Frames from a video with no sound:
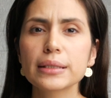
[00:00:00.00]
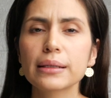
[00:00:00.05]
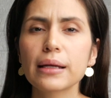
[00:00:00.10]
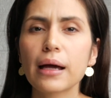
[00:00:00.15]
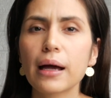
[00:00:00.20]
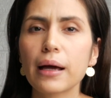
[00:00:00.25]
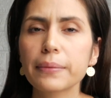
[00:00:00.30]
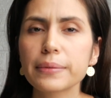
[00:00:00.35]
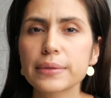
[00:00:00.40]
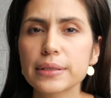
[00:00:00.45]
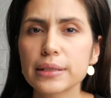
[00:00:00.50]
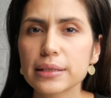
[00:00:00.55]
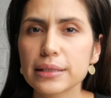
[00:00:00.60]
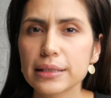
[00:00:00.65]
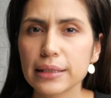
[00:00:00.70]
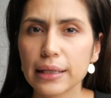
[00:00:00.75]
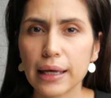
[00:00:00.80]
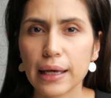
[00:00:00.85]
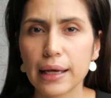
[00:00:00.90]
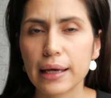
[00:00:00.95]
option
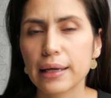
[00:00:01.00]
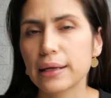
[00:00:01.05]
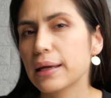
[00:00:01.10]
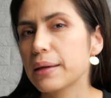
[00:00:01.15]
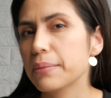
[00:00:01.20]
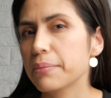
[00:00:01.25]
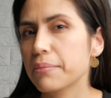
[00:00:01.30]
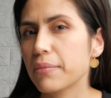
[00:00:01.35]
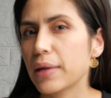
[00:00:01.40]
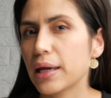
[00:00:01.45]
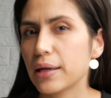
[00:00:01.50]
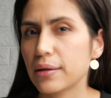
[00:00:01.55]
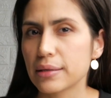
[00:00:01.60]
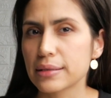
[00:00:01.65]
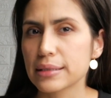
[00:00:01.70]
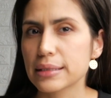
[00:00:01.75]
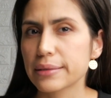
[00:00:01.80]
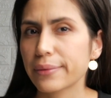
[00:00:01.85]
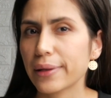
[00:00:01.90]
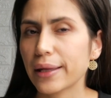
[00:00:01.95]
to add a
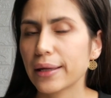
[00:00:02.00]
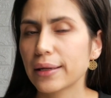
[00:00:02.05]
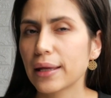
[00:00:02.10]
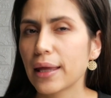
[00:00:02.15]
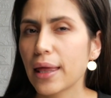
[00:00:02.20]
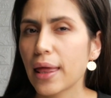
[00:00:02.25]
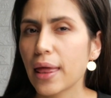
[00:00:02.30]
maintenance plan.